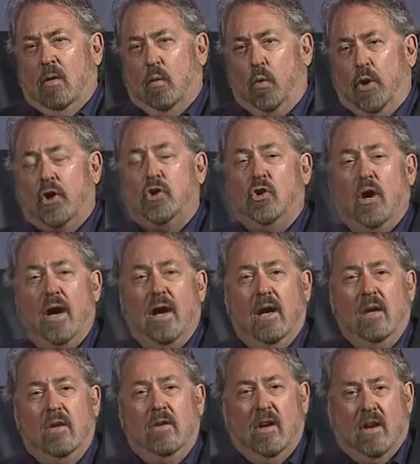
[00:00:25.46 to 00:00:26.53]
We're
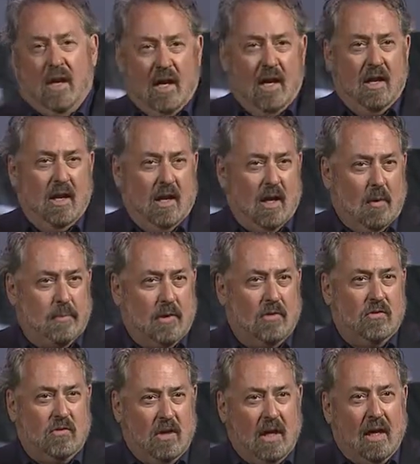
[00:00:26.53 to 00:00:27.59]
trying today to help you
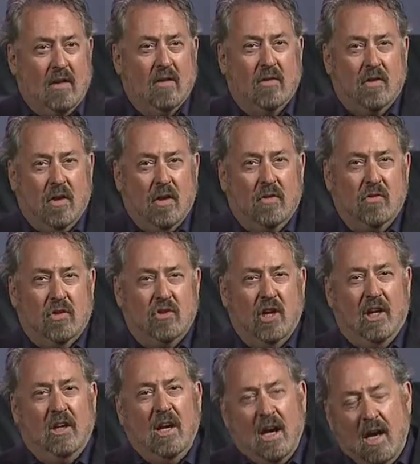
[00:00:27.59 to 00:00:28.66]
see that there is a
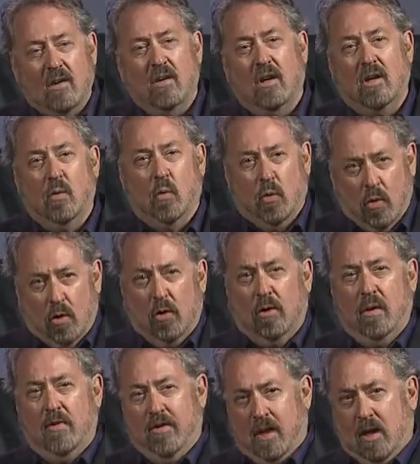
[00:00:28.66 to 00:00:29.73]
gigantic world
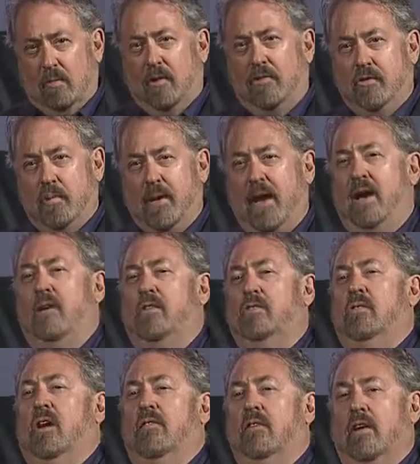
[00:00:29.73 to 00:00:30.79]
available through pattern
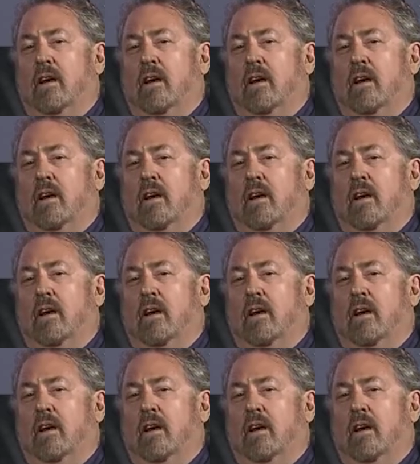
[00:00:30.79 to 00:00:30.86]
discovery,